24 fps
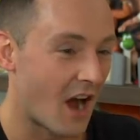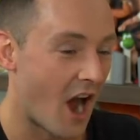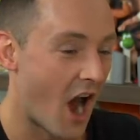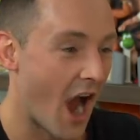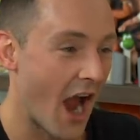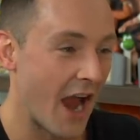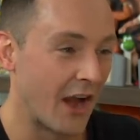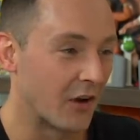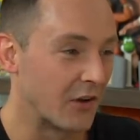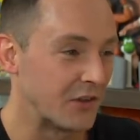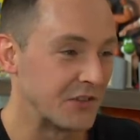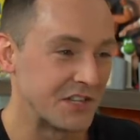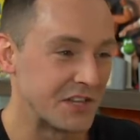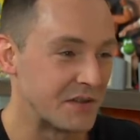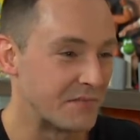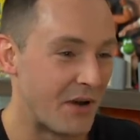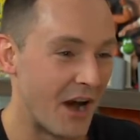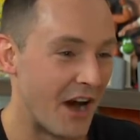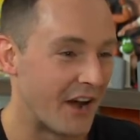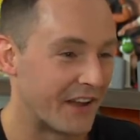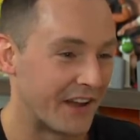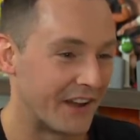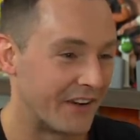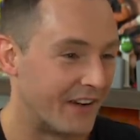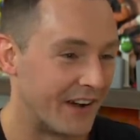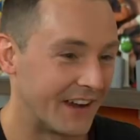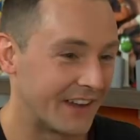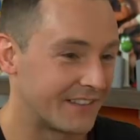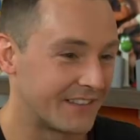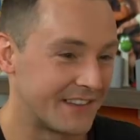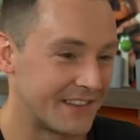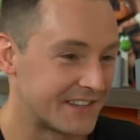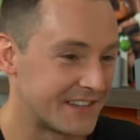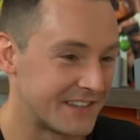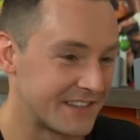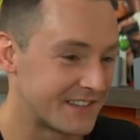Irons and putting. Like,
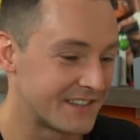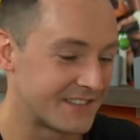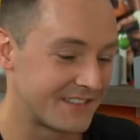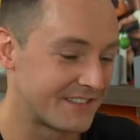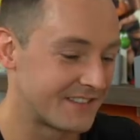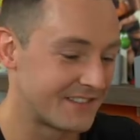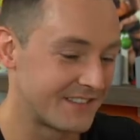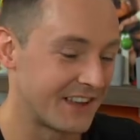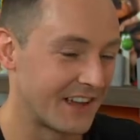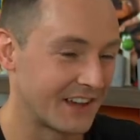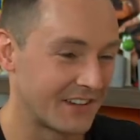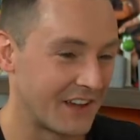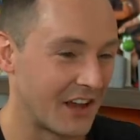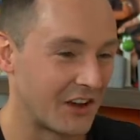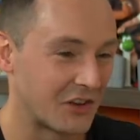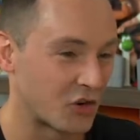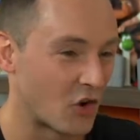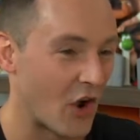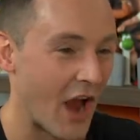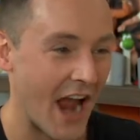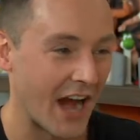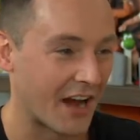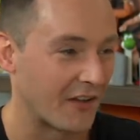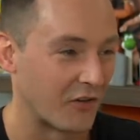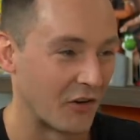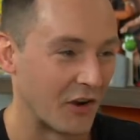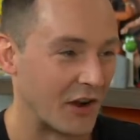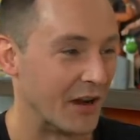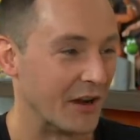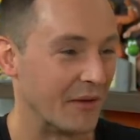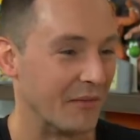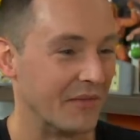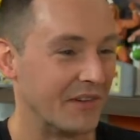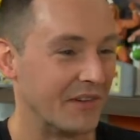this is a, a track for him.